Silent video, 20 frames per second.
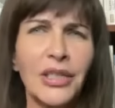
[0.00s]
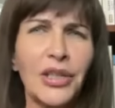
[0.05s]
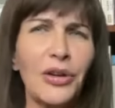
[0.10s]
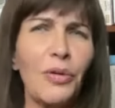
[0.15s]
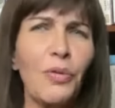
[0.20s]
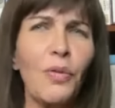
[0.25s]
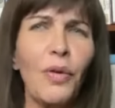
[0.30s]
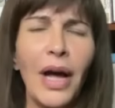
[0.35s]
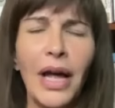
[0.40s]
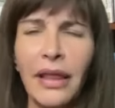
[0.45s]
they're
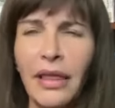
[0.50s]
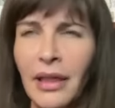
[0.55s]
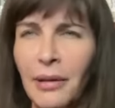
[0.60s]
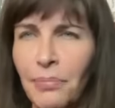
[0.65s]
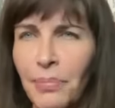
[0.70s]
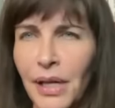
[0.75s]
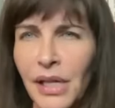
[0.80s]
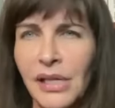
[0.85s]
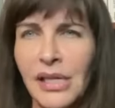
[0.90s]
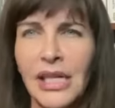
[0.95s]
wealthy
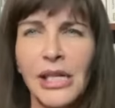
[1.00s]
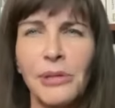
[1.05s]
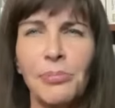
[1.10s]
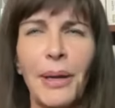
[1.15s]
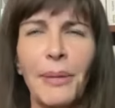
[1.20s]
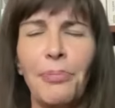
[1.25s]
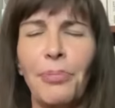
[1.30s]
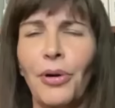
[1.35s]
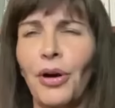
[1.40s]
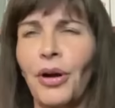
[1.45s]
business
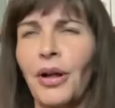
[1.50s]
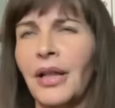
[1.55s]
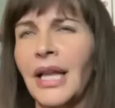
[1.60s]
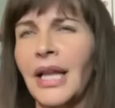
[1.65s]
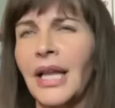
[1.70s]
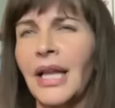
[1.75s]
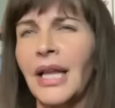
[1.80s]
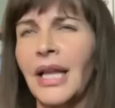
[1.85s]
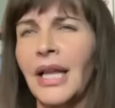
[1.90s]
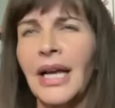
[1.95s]
people.